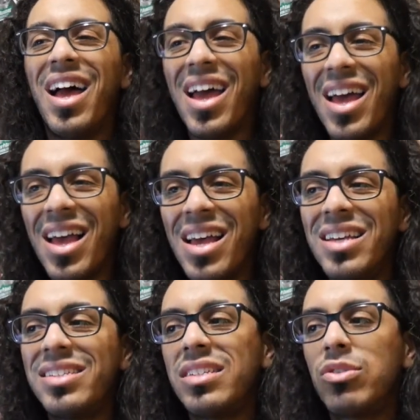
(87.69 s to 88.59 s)
eh,
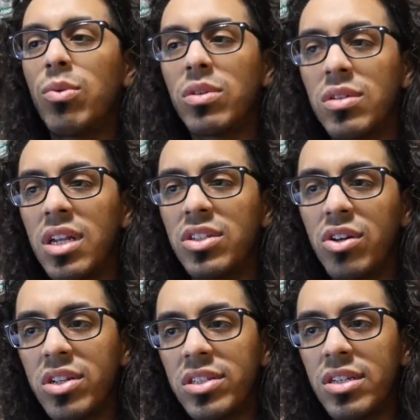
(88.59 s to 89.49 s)
season two wasn't as
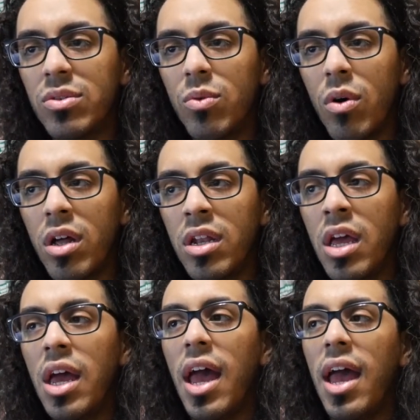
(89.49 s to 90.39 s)
good as season one,
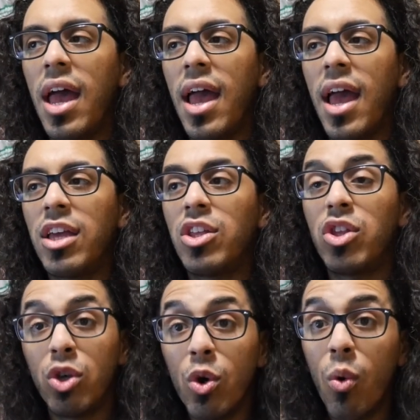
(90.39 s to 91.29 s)
eh,
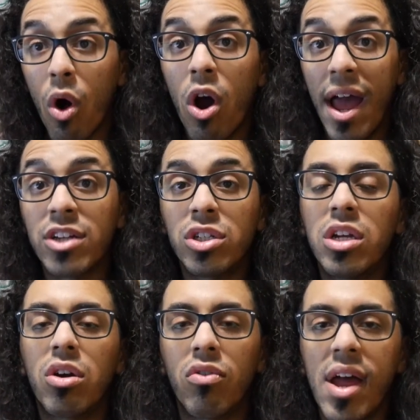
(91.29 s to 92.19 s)
you are actually
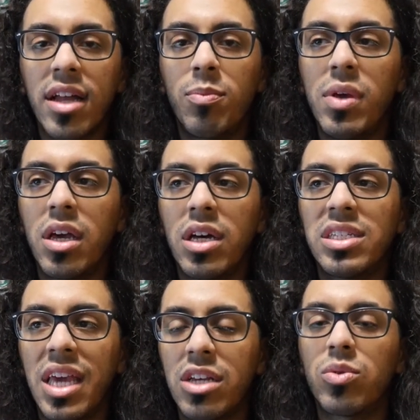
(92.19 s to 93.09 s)
correct
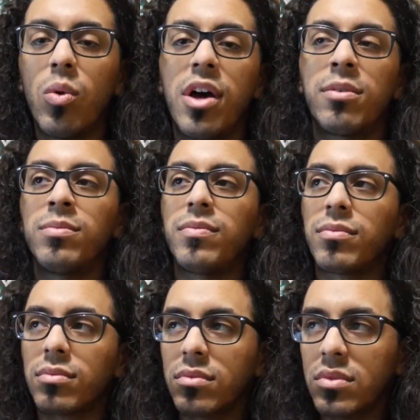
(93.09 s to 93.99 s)
because guess what?
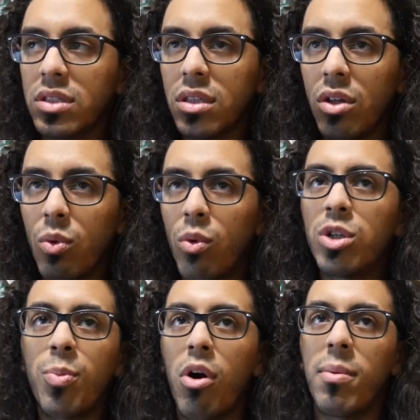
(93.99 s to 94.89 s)
The
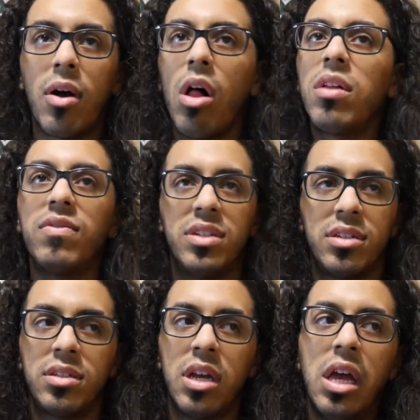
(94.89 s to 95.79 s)
worst part about all of
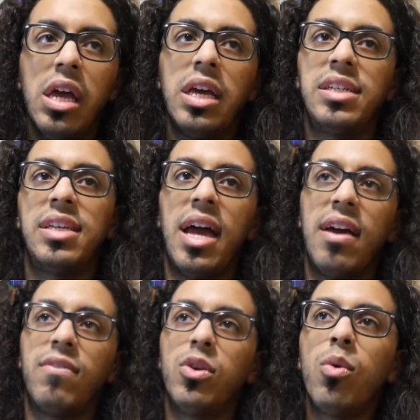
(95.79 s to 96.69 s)
this is
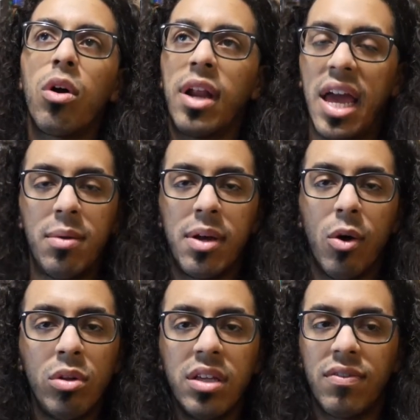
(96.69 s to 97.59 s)
that if you are an anime
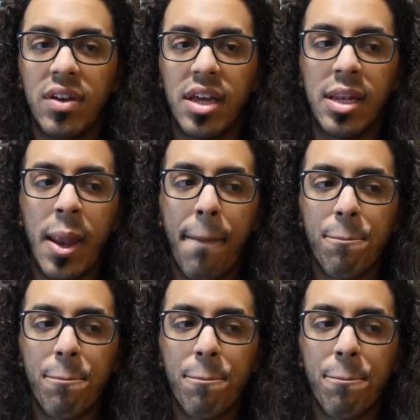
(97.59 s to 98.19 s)
only fan,